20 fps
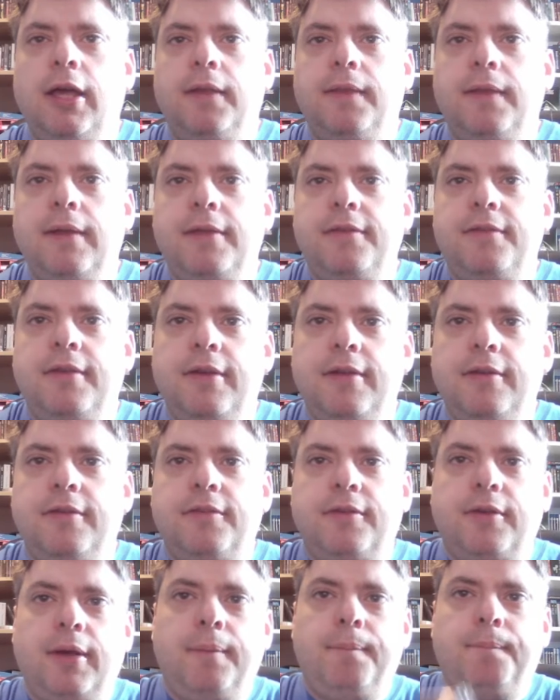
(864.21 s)
And this
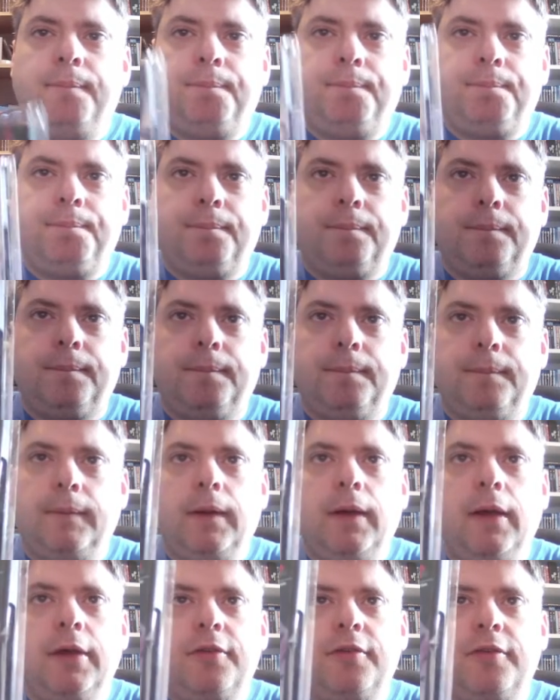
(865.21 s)
is
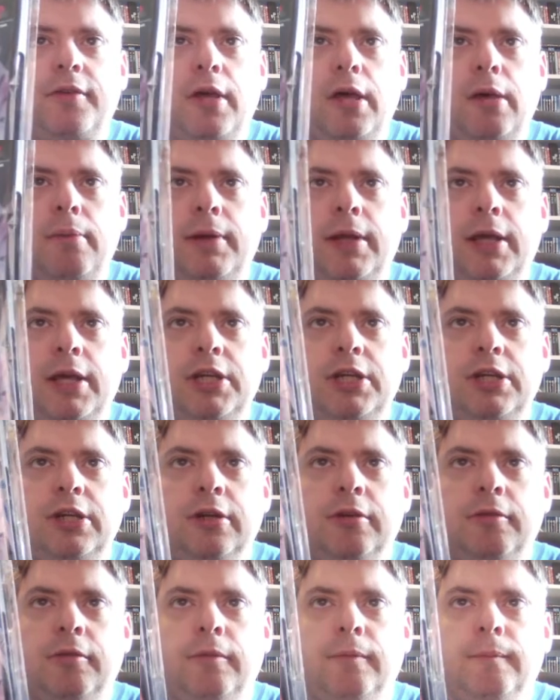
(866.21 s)

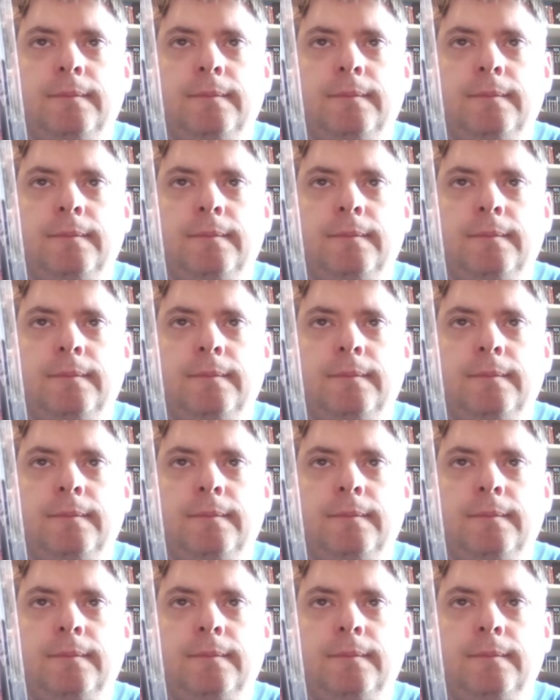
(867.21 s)
Extermination.